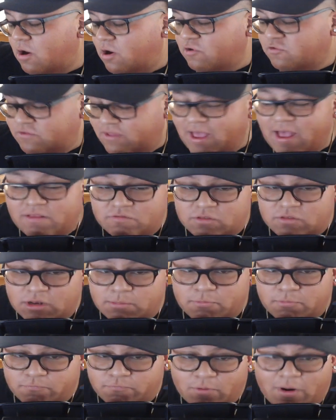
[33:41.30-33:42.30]
Cassidy
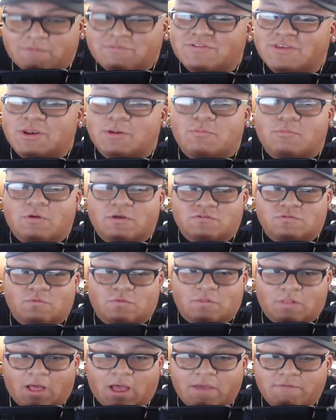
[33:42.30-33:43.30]
before. I've seen him
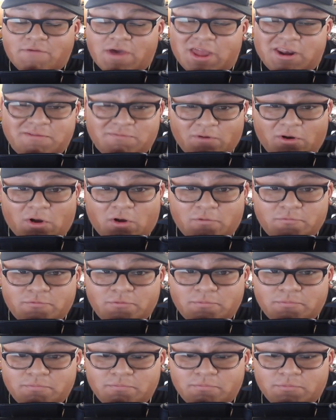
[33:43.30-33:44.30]
wrestle live at Evolve
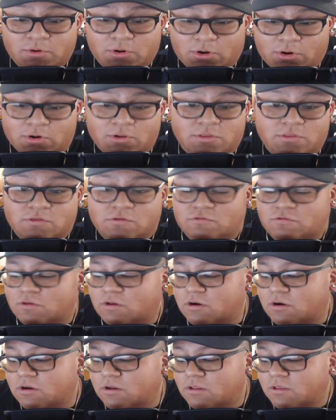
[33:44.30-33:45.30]
early this
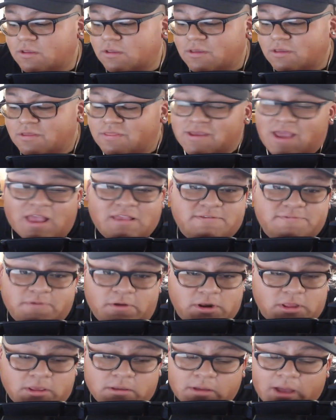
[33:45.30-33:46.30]
year. The guy's
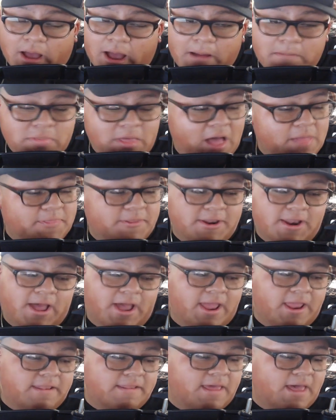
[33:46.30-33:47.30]
funny. I'm not
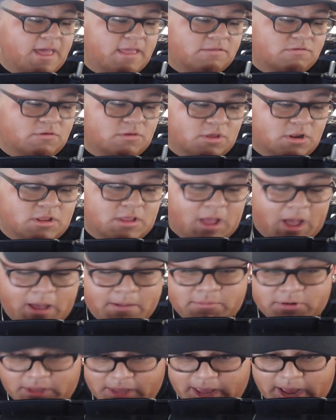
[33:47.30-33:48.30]
denying that. He's a good
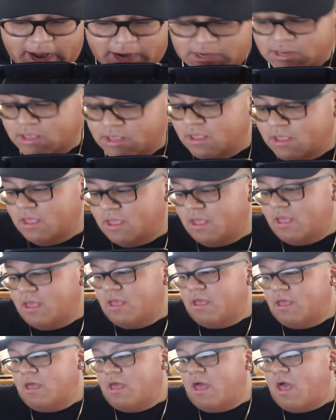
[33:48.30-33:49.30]
comedy act.
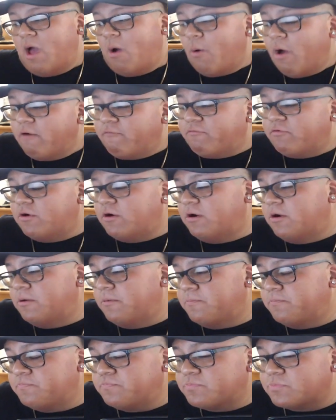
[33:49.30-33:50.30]
However,
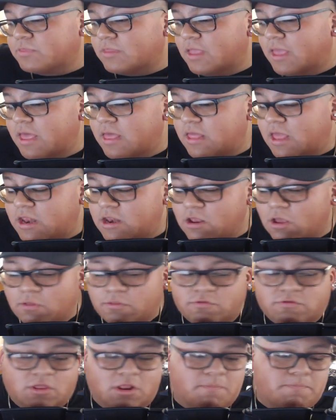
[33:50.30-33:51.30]
and I know this
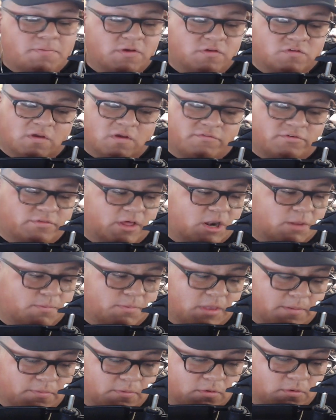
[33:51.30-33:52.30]
is going to piss off a lot of
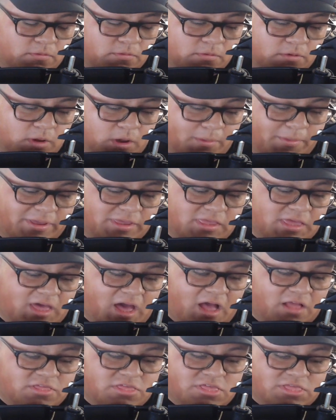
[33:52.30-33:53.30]
people. Oh my
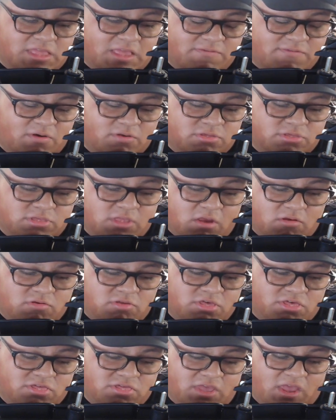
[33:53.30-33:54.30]
God, Steve, how dare you
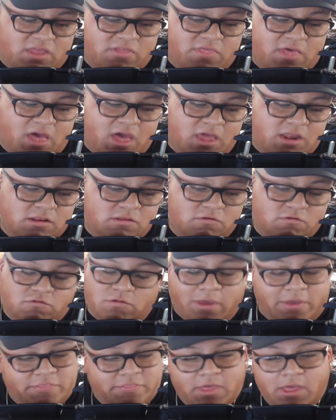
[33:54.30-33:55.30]
say that and
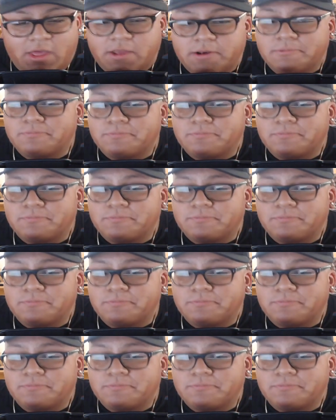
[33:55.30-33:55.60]
shit like that.